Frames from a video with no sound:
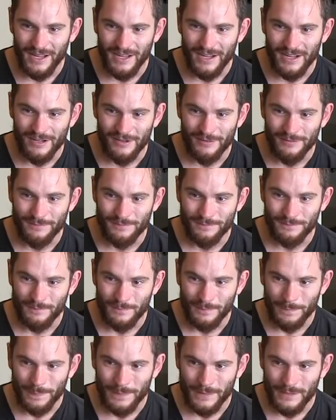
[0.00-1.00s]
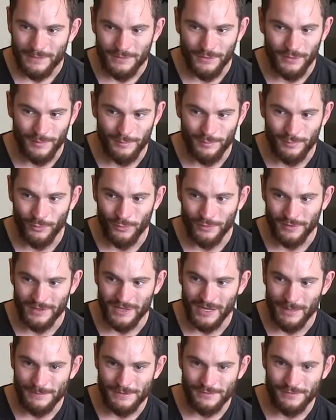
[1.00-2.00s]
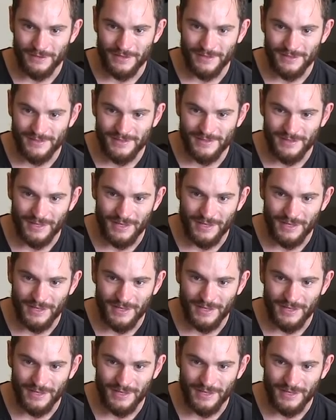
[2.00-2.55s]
um, the important hubs for this